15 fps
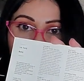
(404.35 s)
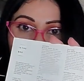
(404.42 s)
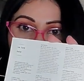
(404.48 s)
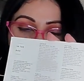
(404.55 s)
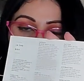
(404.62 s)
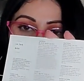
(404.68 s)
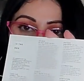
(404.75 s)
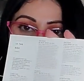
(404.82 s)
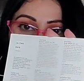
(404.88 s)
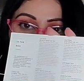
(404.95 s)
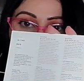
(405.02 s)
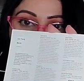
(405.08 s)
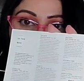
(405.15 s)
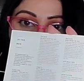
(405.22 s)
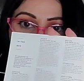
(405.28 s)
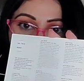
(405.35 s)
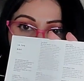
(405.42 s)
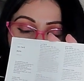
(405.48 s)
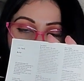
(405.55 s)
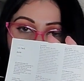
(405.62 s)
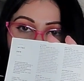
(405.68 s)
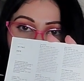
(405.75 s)
It's like a QR
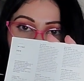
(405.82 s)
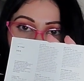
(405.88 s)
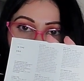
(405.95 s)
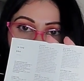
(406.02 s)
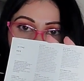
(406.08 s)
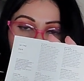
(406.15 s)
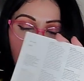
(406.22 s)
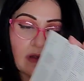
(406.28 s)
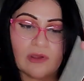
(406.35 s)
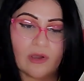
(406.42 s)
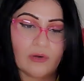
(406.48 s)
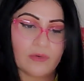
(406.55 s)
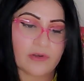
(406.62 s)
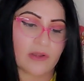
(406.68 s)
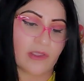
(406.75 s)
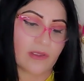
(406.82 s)
um, scanner code.